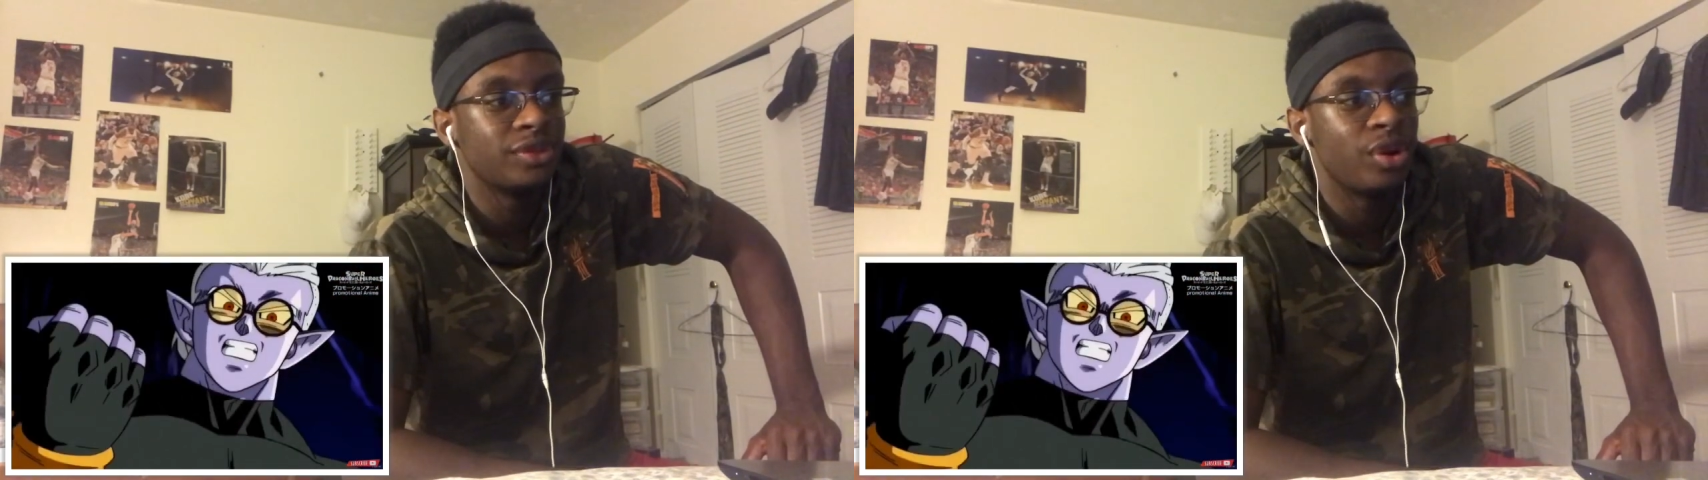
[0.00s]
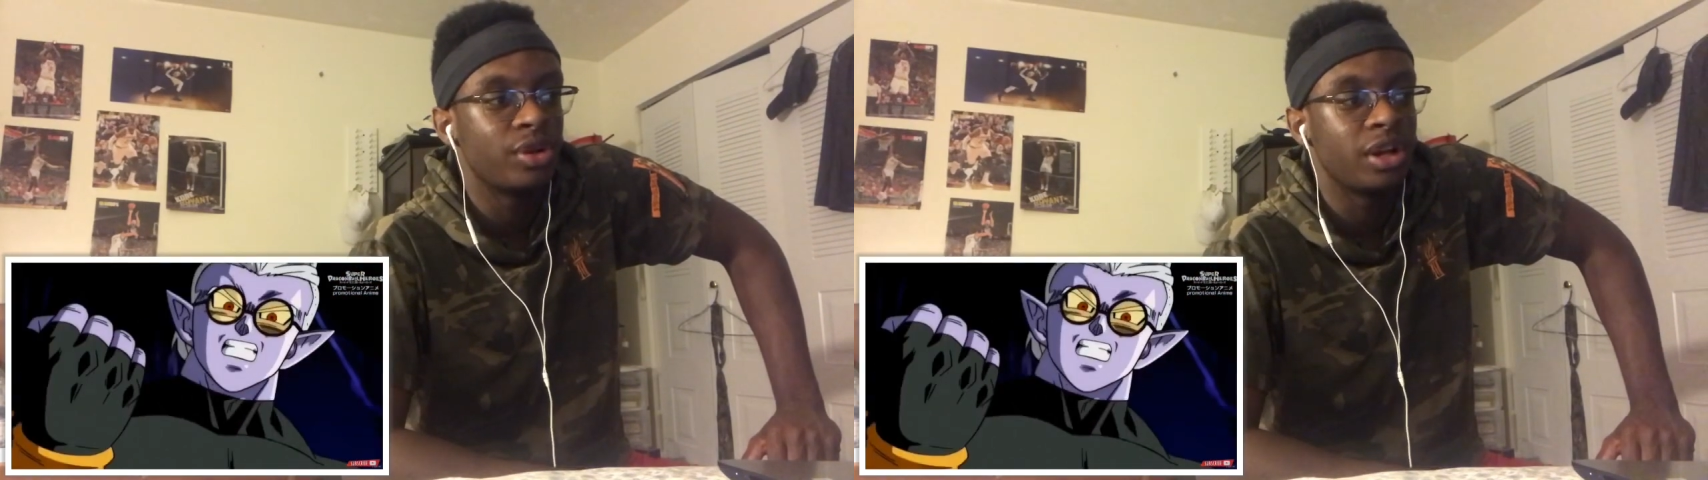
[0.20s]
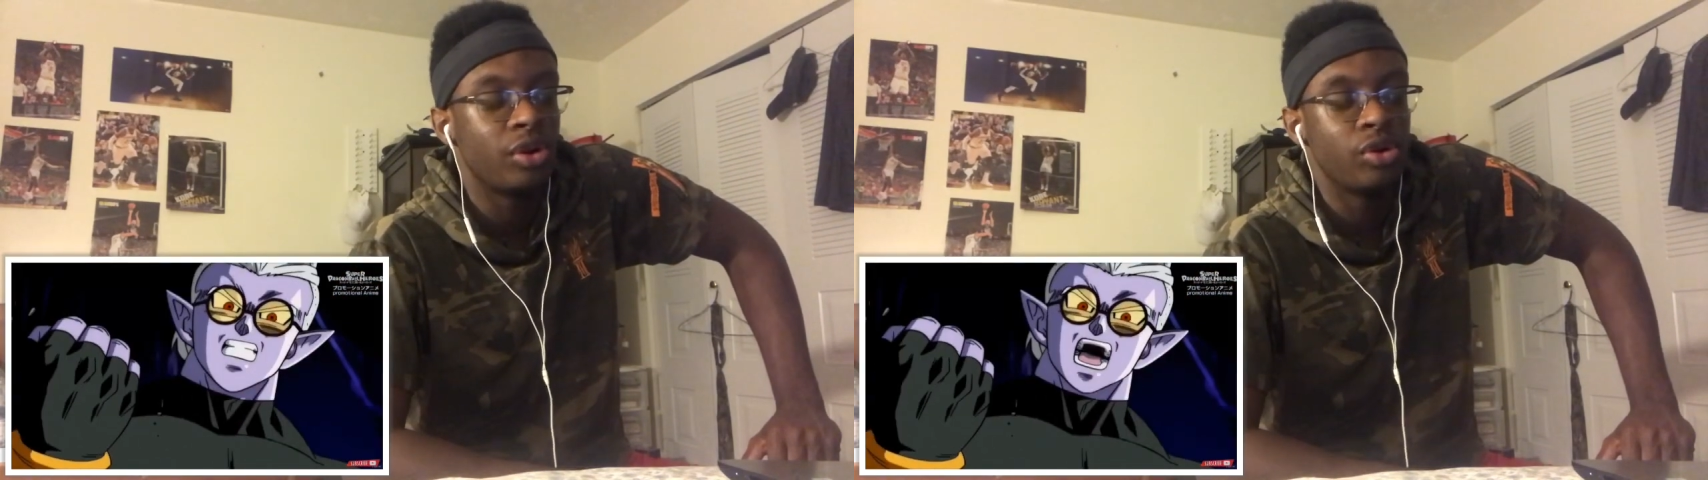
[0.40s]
Oh god,